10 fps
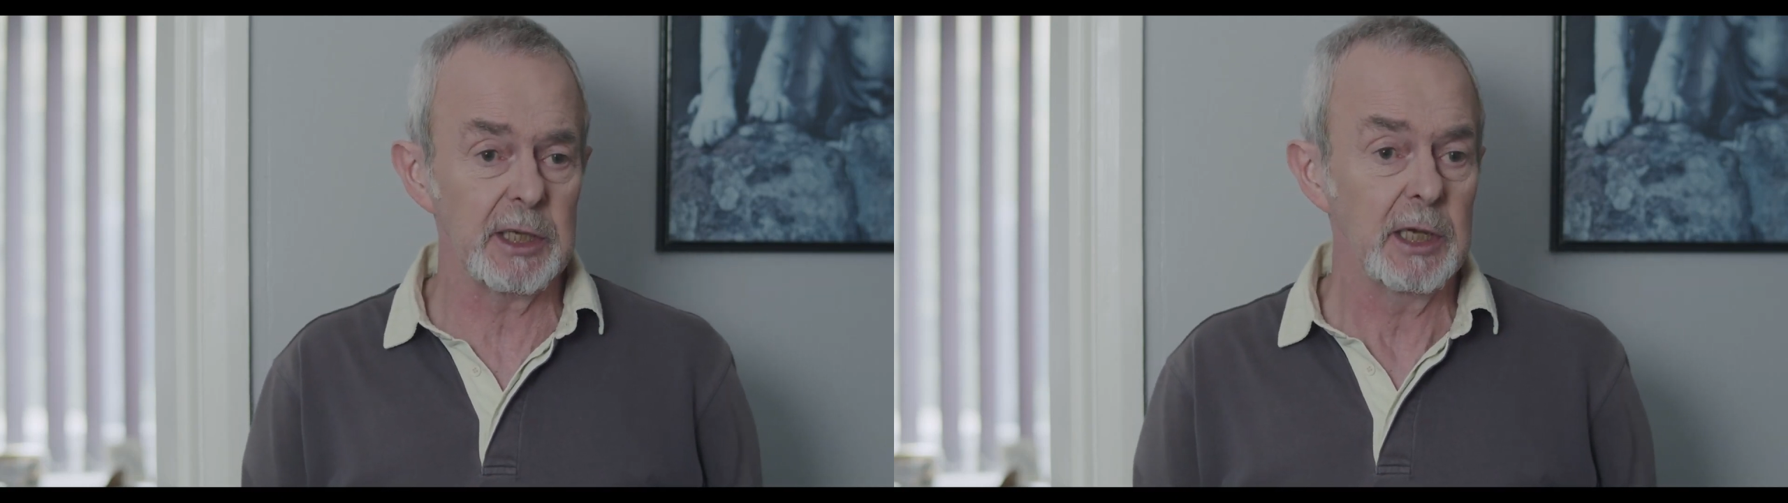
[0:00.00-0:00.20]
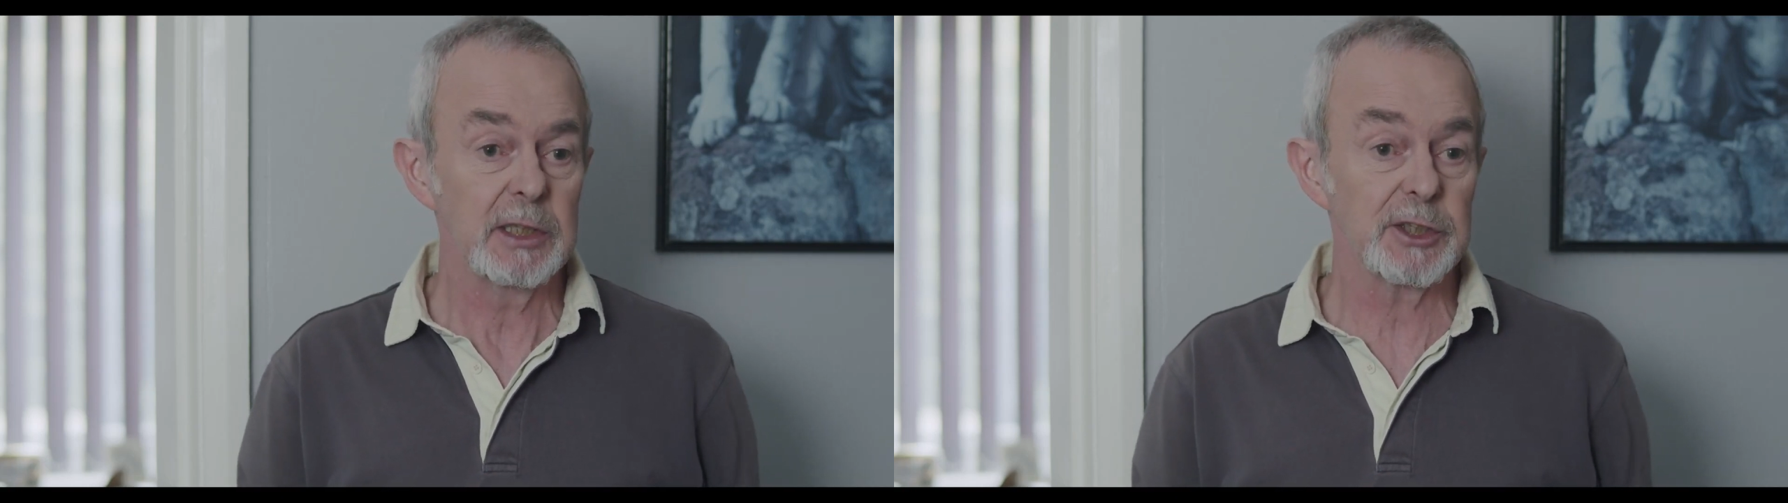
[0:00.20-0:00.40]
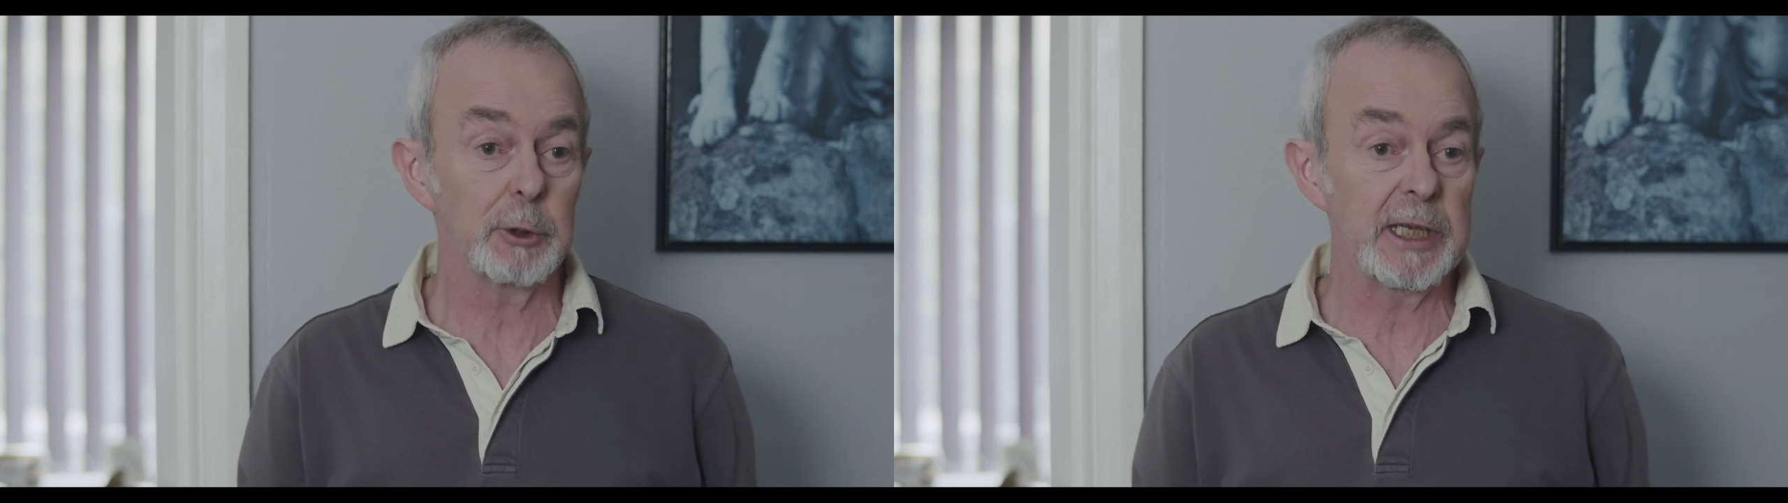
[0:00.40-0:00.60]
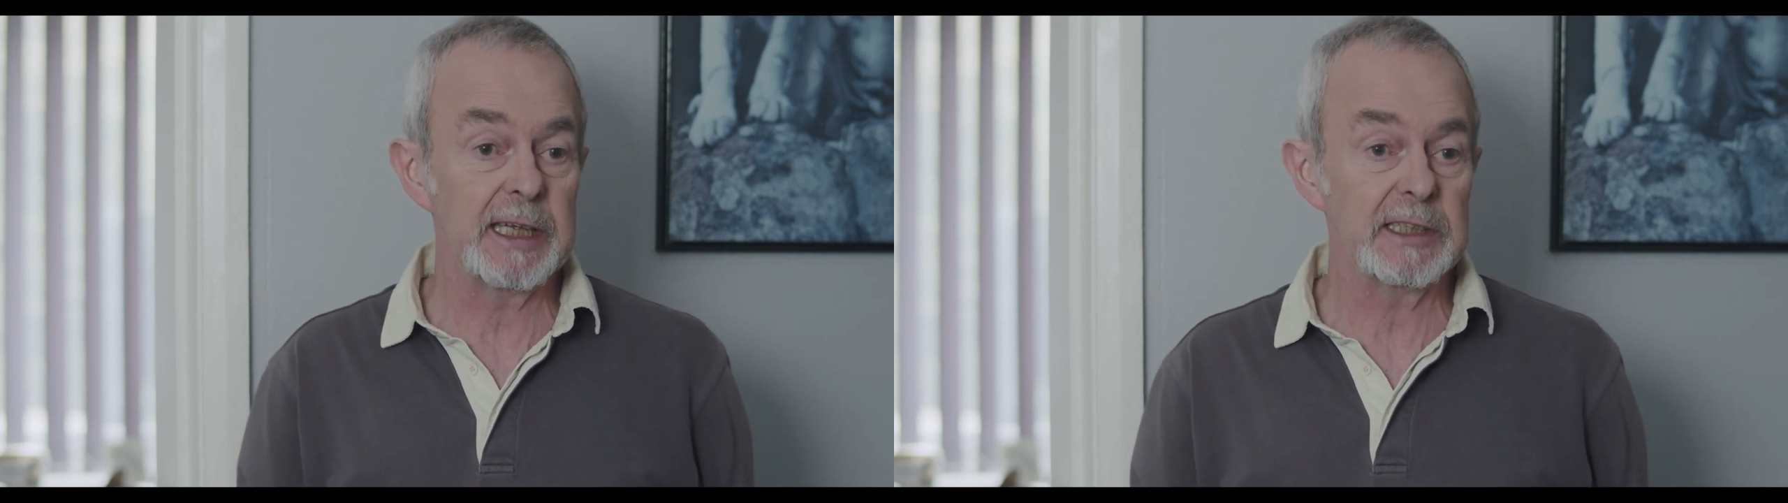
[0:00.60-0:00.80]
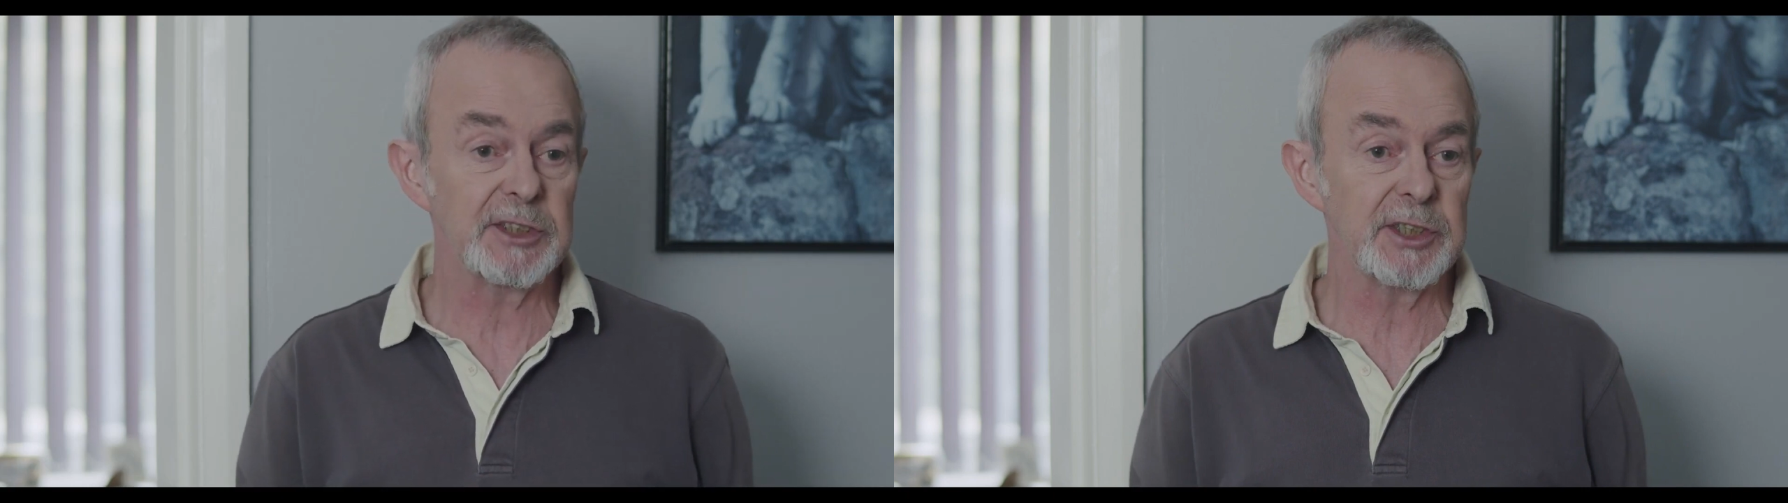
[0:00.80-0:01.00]
and
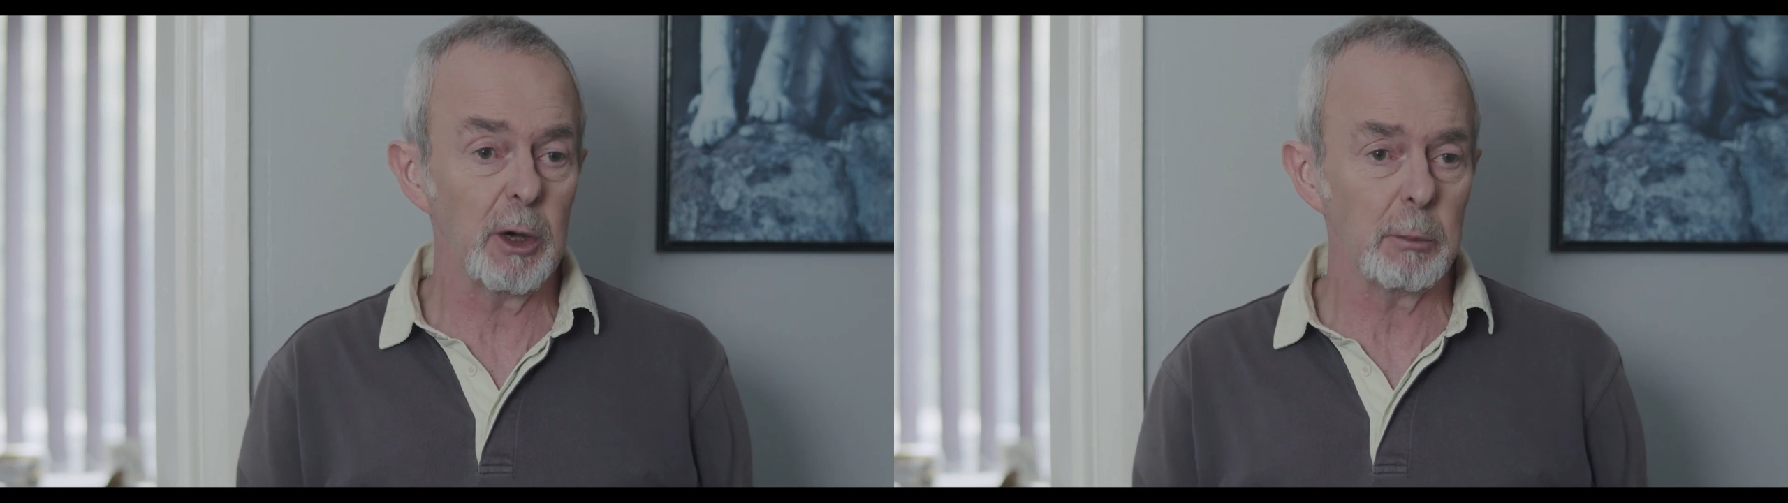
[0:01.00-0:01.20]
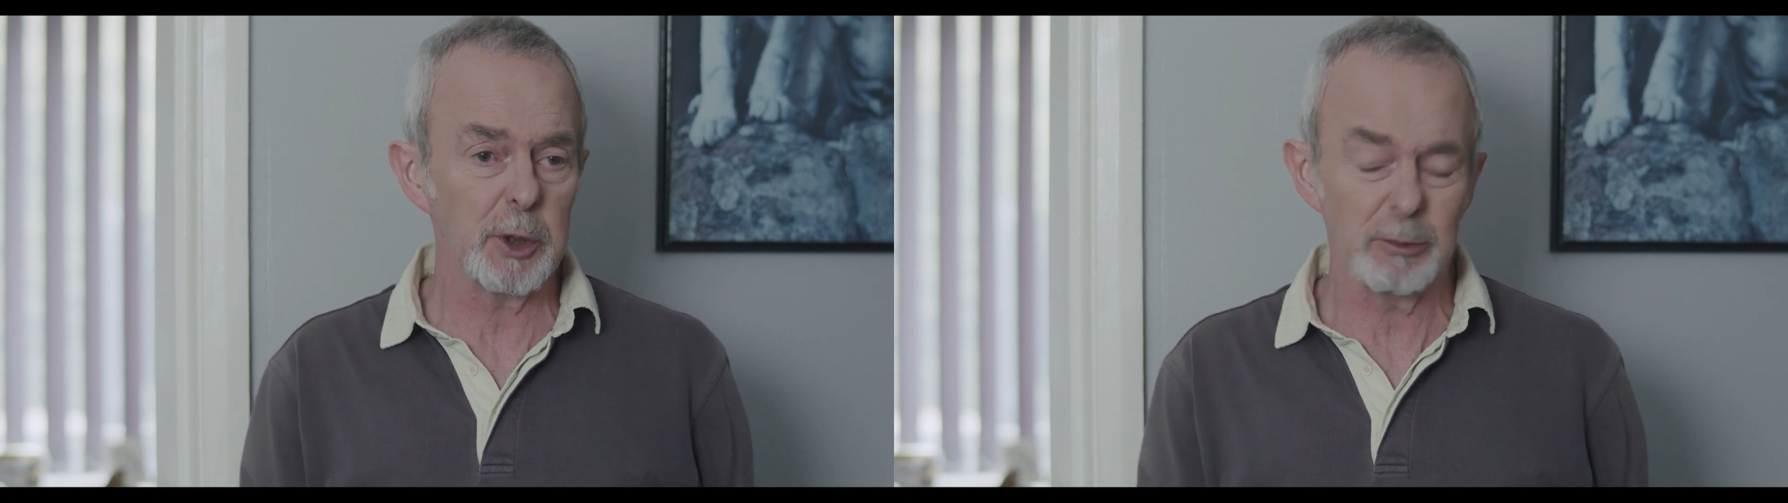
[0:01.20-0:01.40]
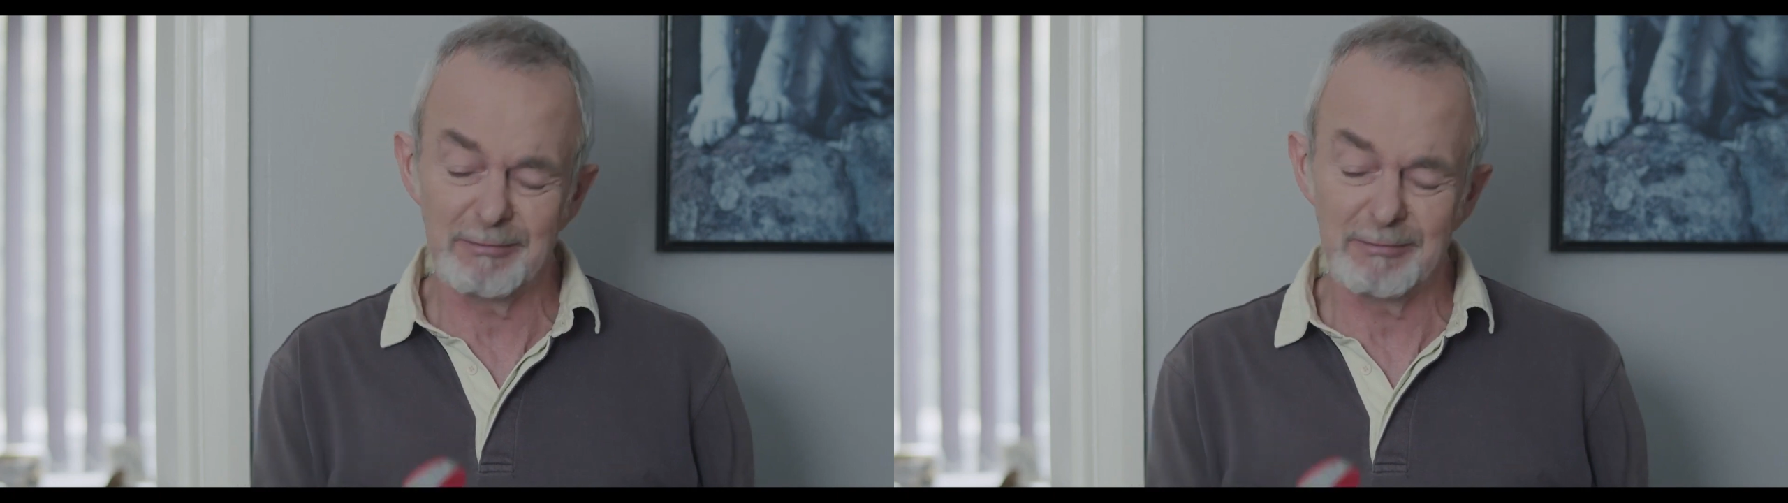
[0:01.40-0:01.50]
squeaking stop,